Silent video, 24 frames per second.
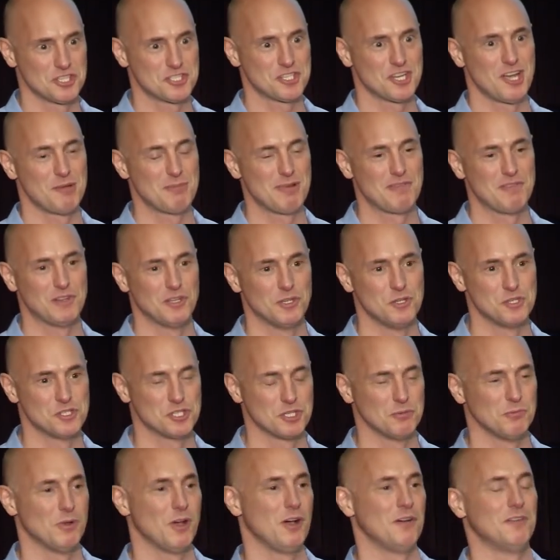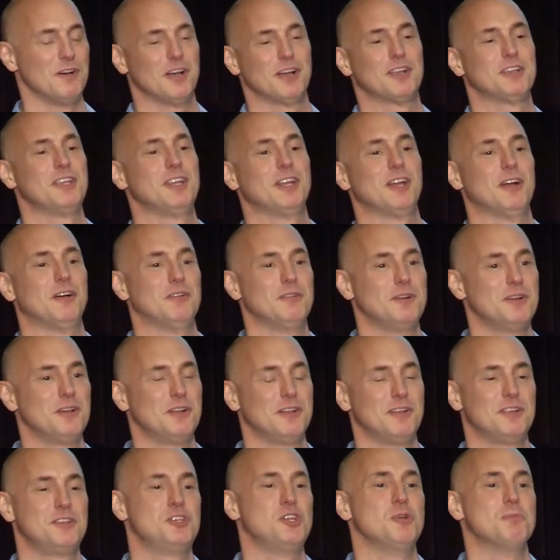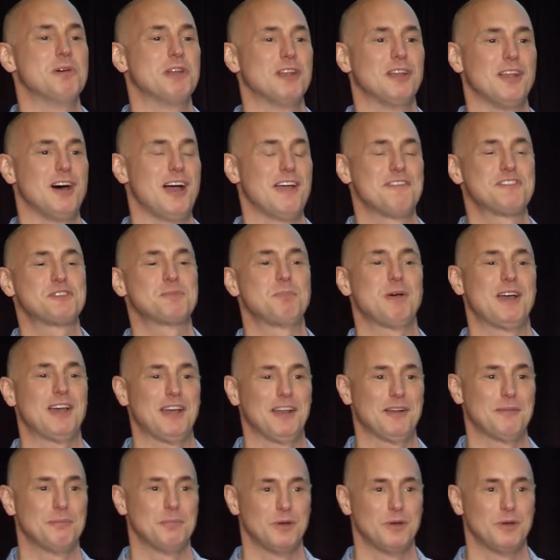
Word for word: time evolution over, you know, human lifespan.